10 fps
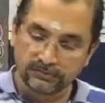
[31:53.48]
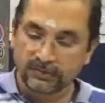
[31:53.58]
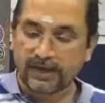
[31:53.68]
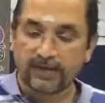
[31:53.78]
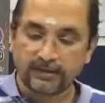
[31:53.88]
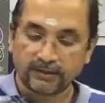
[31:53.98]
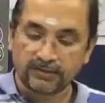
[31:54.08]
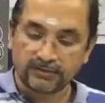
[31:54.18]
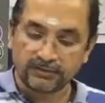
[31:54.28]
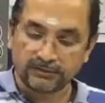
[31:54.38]
hand,
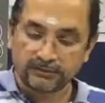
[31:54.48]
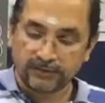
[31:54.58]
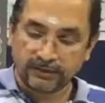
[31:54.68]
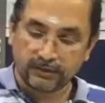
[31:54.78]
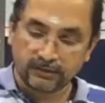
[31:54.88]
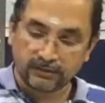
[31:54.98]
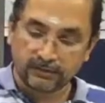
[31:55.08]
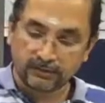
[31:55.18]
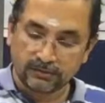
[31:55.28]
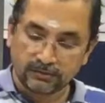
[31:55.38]
actually. Yeah.
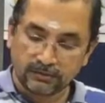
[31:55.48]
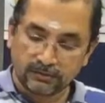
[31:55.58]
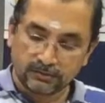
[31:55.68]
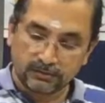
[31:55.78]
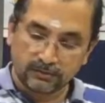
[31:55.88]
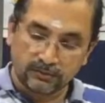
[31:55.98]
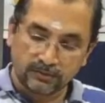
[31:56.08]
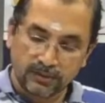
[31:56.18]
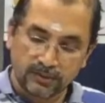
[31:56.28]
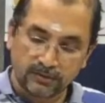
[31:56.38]
The
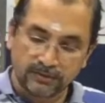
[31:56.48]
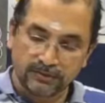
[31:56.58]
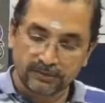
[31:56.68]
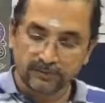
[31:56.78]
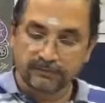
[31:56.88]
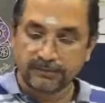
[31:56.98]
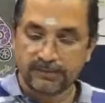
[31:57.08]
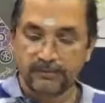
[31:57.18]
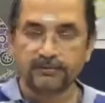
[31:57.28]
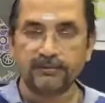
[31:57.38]
palm and
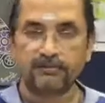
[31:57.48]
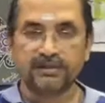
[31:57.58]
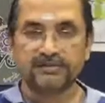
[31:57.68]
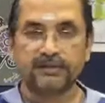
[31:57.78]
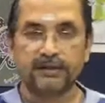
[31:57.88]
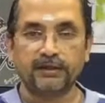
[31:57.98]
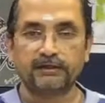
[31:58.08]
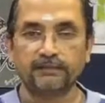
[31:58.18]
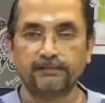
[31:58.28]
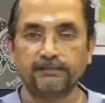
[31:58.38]
the blessing hand.
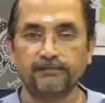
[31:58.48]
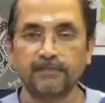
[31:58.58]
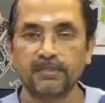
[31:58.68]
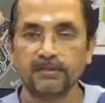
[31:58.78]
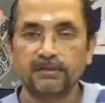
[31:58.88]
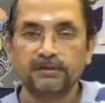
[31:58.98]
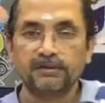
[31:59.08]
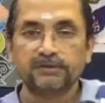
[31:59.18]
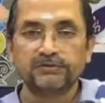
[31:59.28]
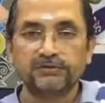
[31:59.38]

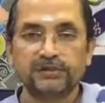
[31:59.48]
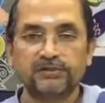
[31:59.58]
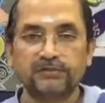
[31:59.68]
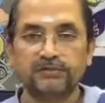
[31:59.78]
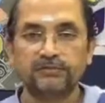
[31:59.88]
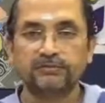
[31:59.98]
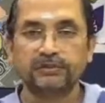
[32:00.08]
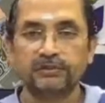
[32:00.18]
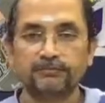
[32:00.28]
So that's how it should be.